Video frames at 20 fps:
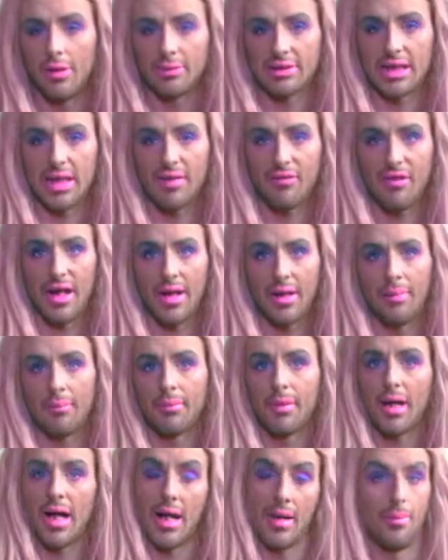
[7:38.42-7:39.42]
was kind of
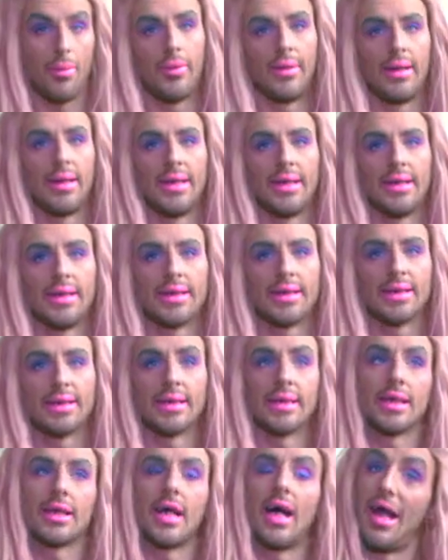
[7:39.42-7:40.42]
random, kind of pointless,
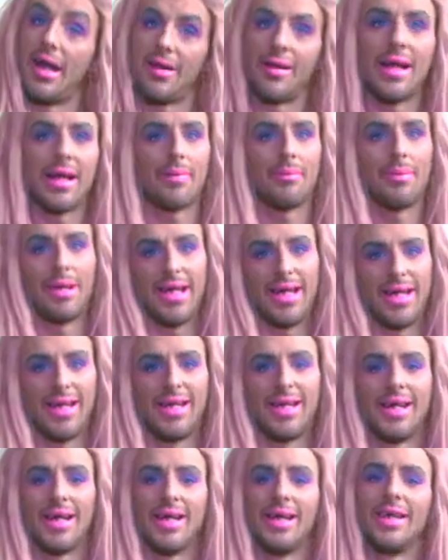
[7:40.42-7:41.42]
kind of like me.